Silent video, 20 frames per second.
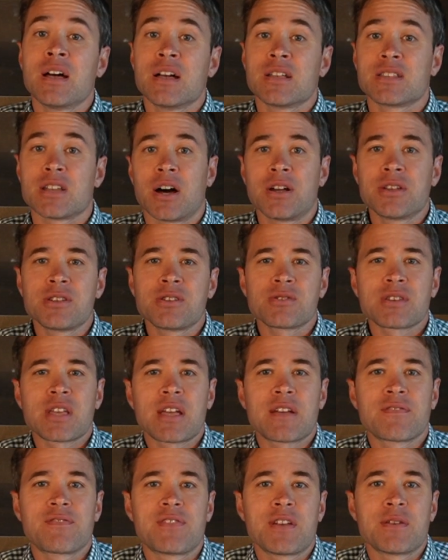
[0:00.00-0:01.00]
To
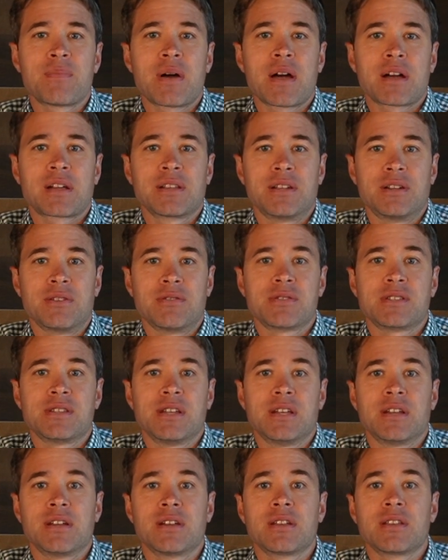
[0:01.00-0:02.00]
understand feedback
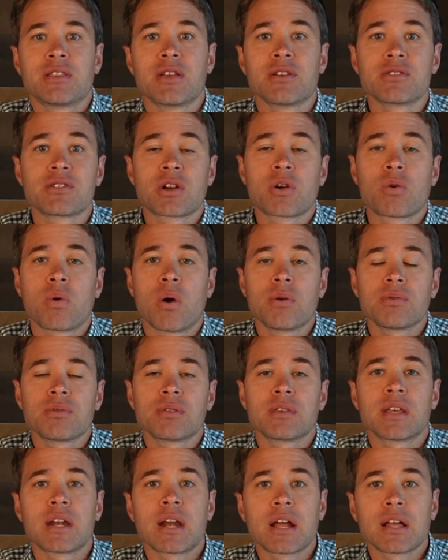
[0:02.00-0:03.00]
literacy, there's a
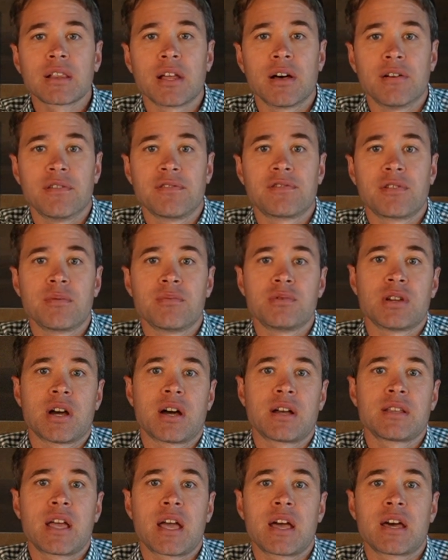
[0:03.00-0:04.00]
quote that I love from
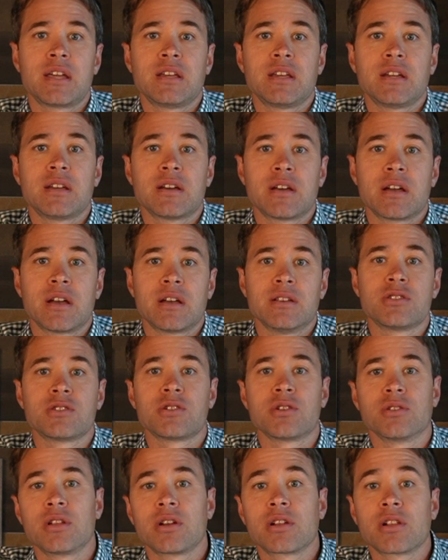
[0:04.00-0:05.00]
John Hattie and
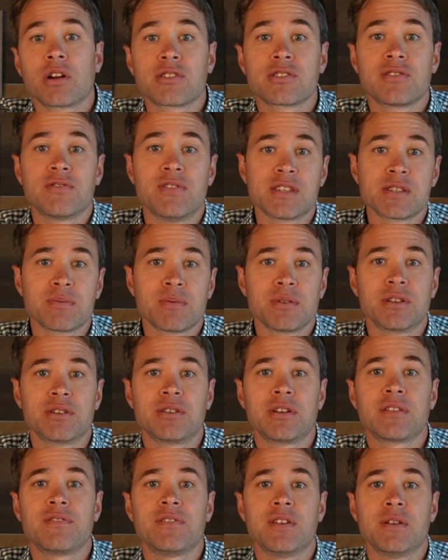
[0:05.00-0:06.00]
Shirley Clark's Visible
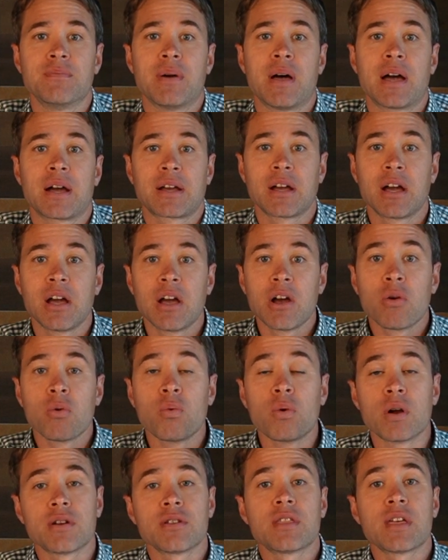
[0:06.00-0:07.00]
Learning Feedback,
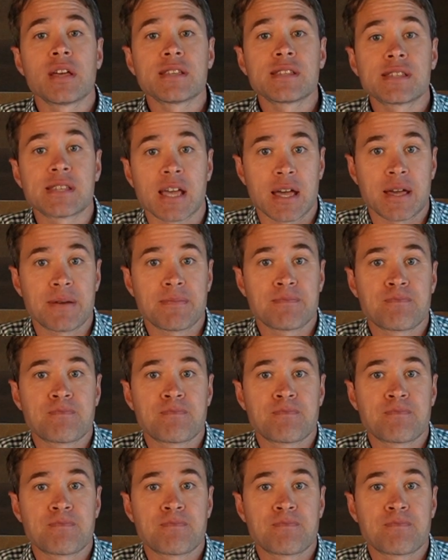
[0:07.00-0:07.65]
where they say